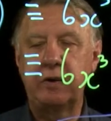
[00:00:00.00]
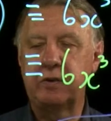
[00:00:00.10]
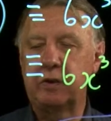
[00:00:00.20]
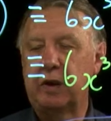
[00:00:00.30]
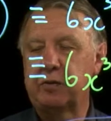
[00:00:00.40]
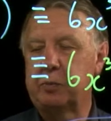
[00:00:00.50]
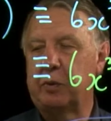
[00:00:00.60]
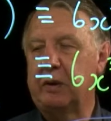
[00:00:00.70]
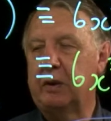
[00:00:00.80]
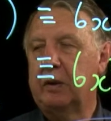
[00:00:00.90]
So you have to
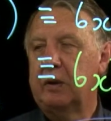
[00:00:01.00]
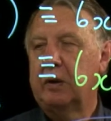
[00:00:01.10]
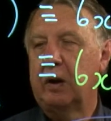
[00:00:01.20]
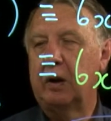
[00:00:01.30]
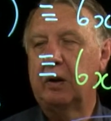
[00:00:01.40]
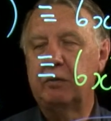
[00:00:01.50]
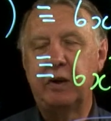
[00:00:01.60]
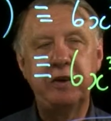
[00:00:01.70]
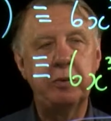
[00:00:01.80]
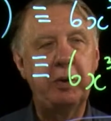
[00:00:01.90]
be
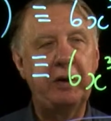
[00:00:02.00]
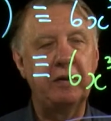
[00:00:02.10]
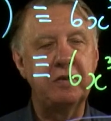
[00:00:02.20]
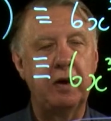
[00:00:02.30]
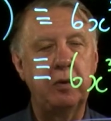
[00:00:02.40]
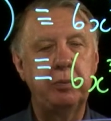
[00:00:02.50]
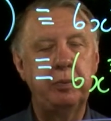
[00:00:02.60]
ready to pick this up.